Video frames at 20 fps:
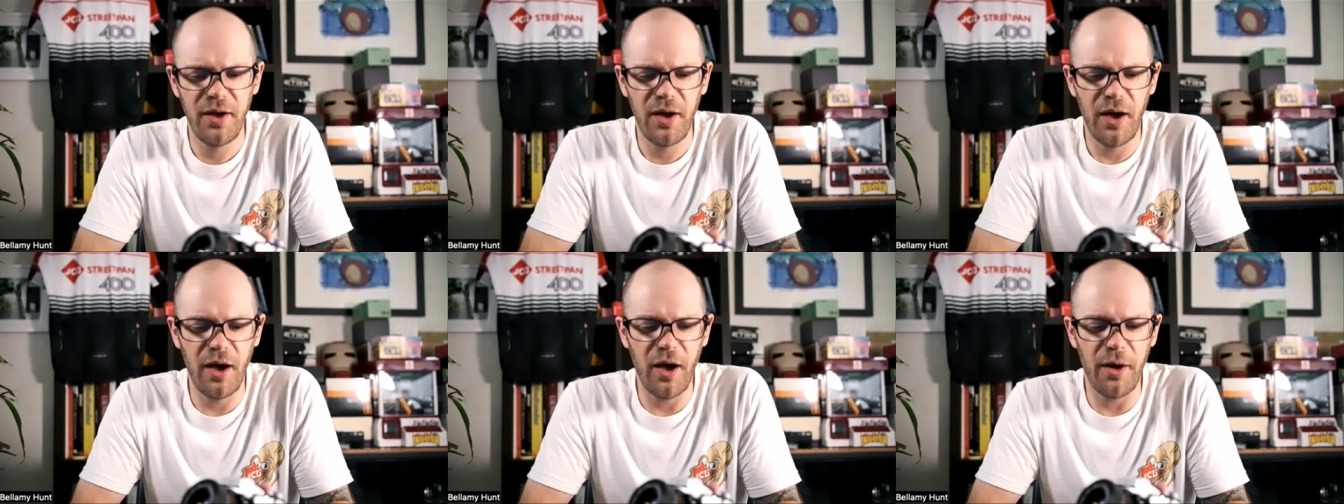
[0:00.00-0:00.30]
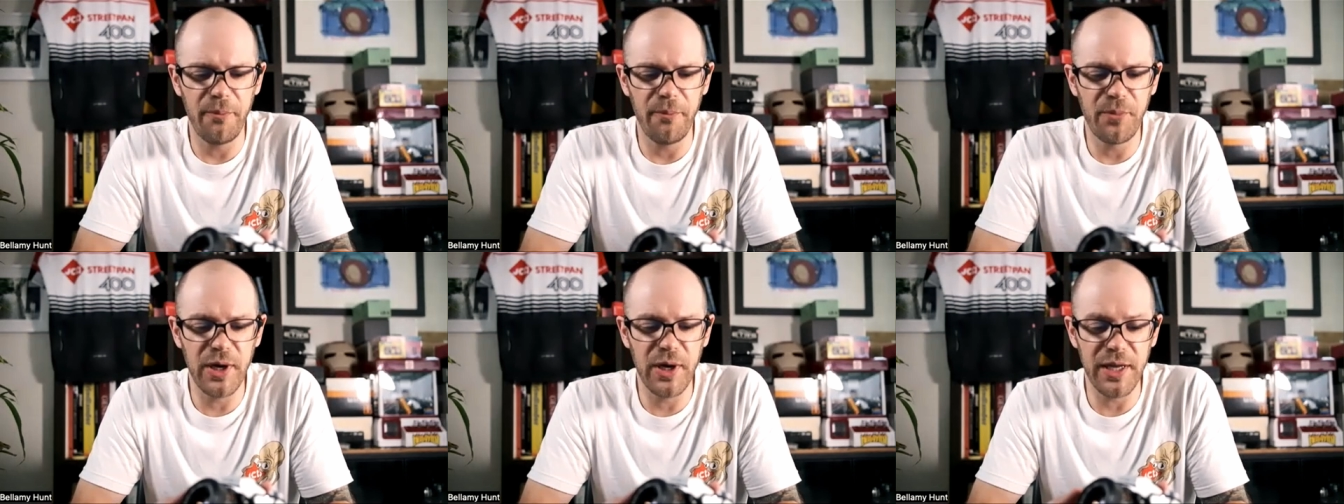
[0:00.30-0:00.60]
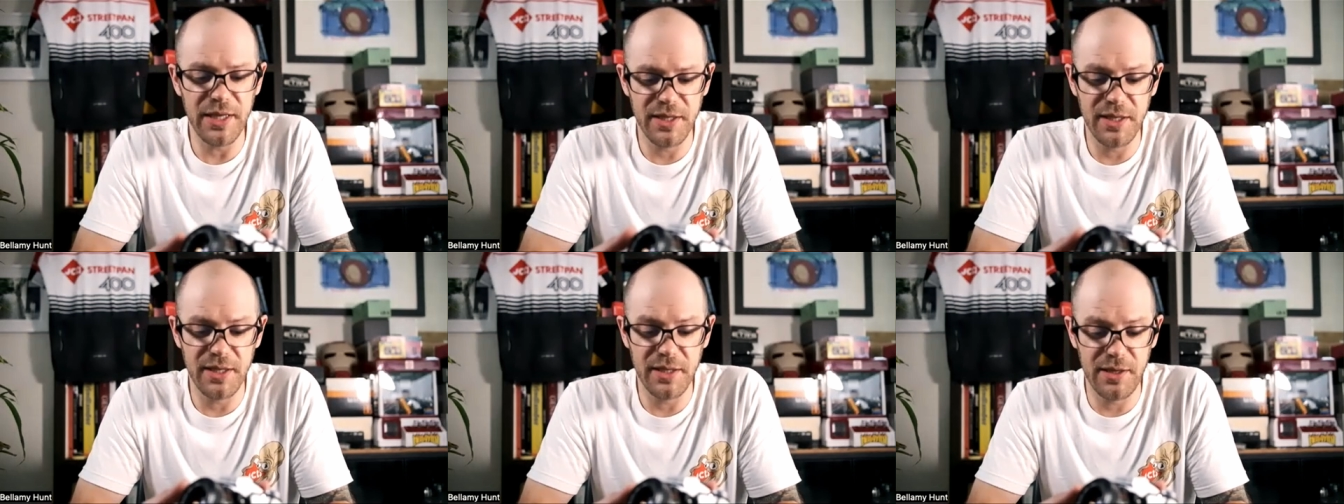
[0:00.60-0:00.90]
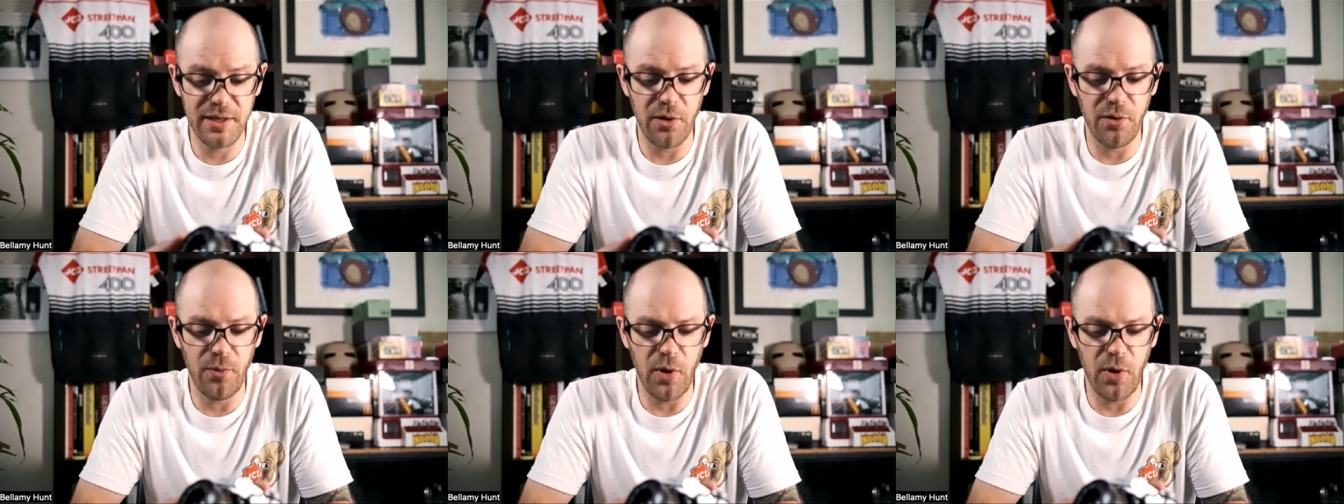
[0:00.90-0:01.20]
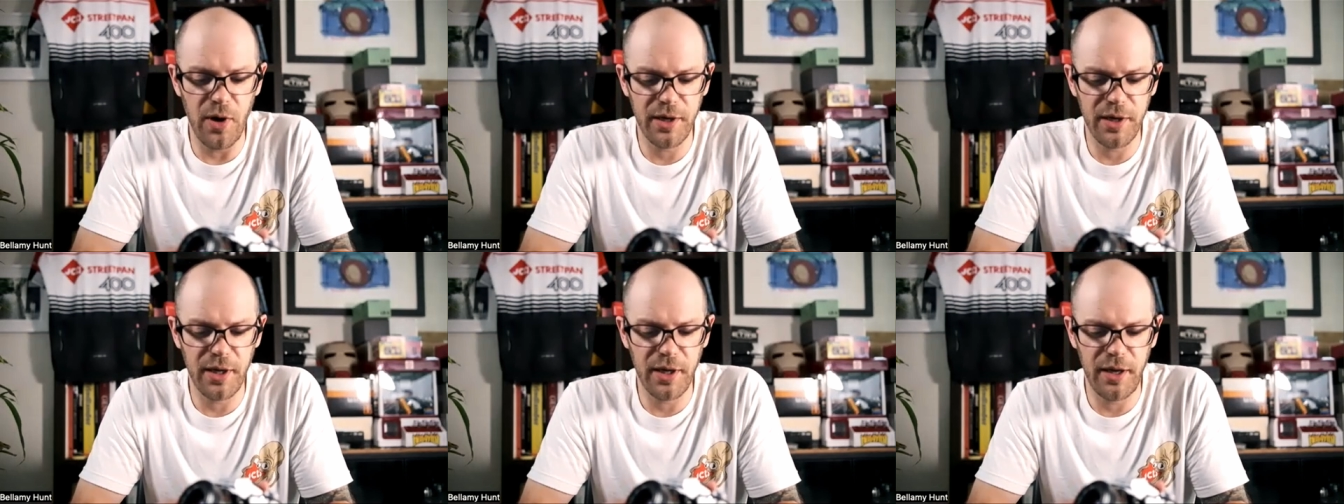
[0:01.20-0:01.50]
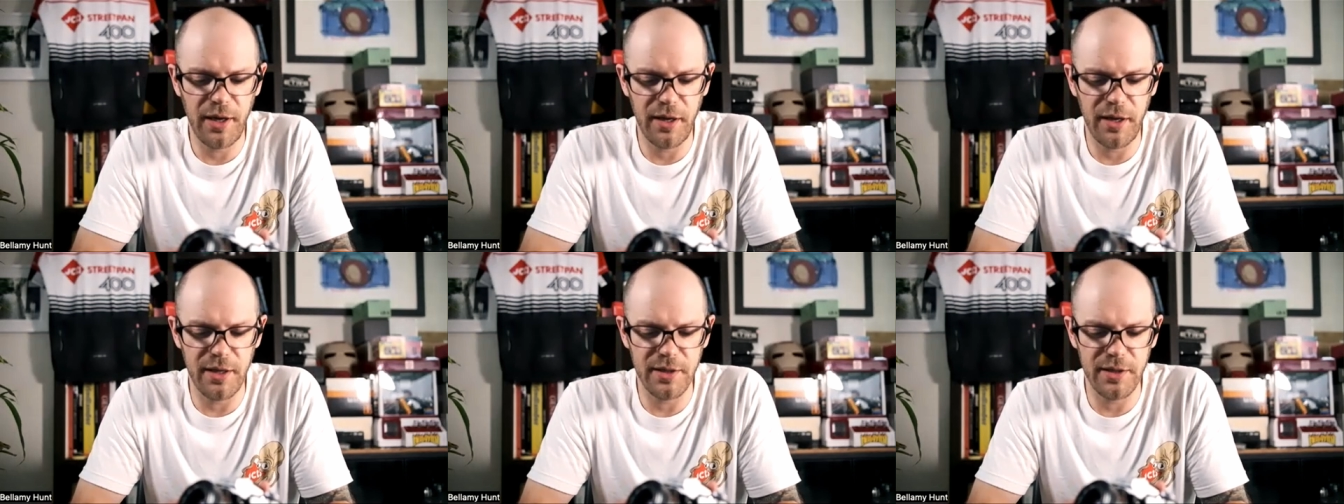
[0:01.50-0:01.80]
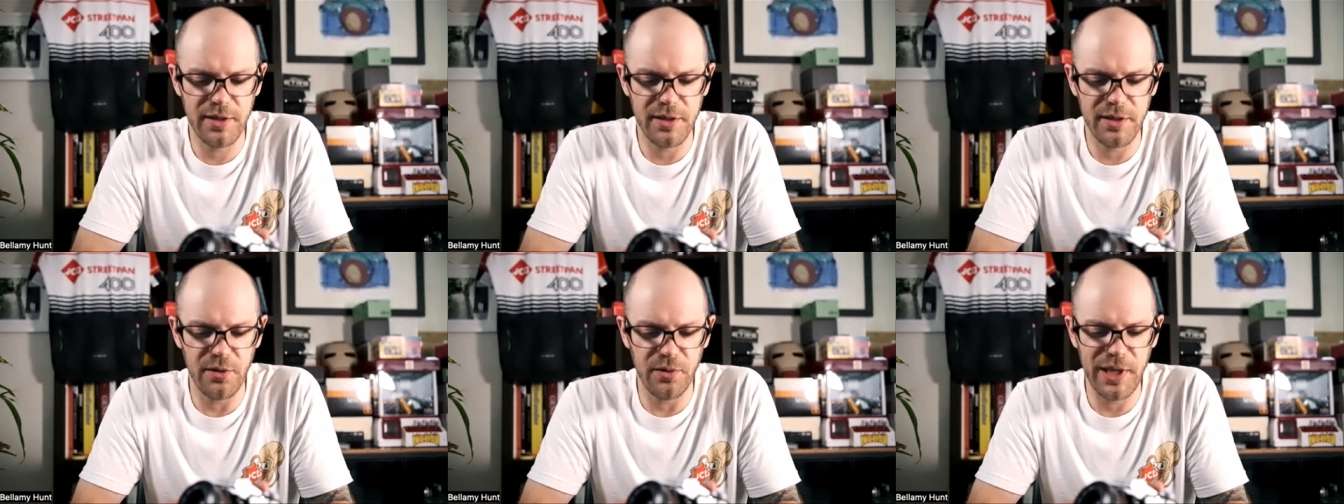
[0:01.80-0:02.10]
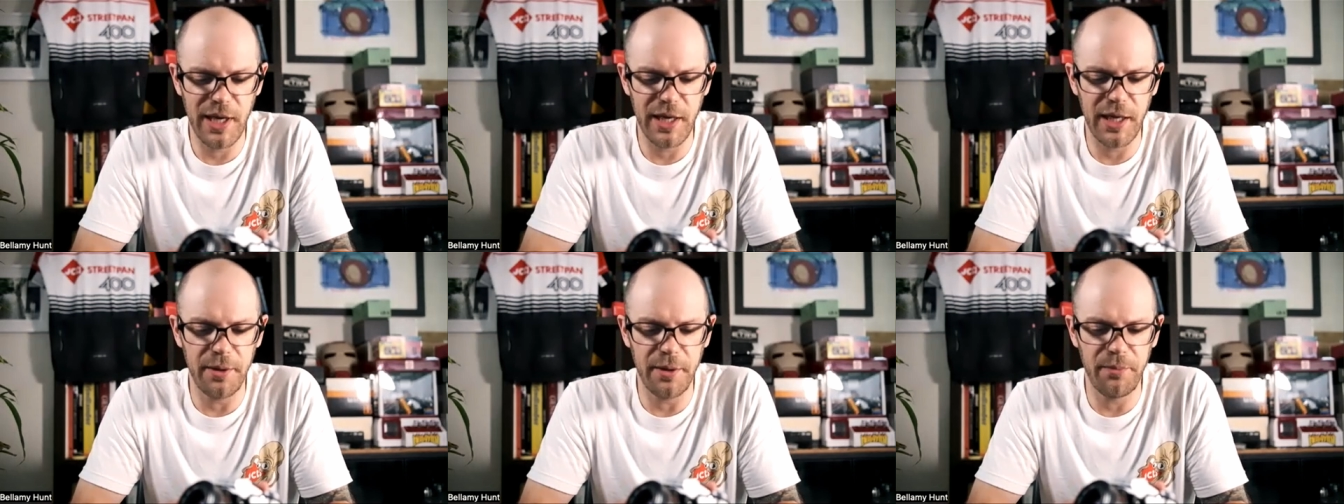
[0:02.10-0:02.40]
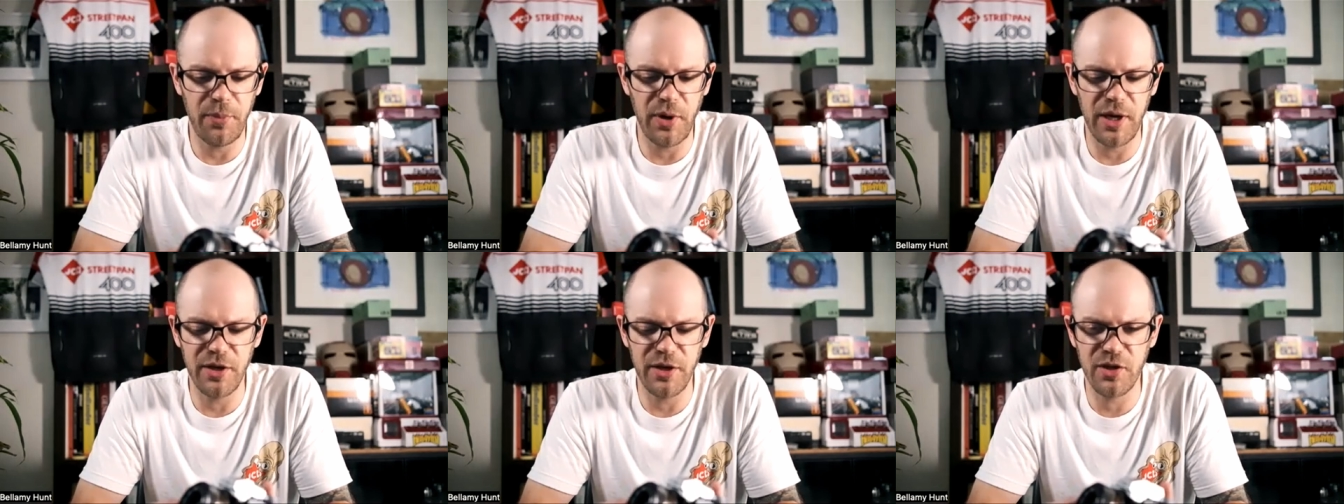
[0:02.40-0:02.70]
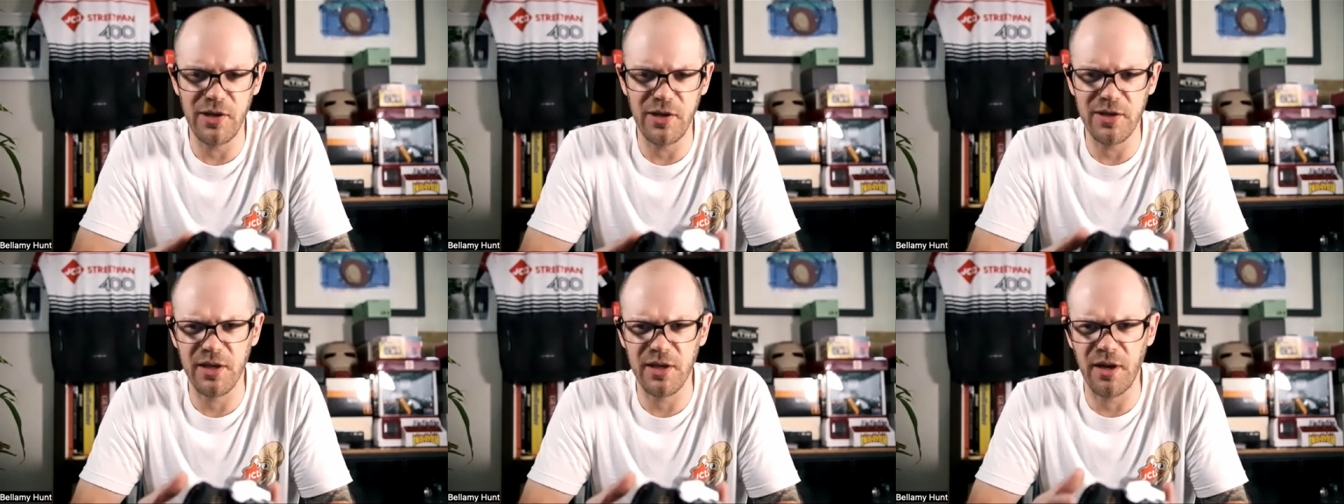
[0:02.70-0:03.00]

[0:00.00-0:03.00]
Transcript: um, but it's still working and it's still taking pictures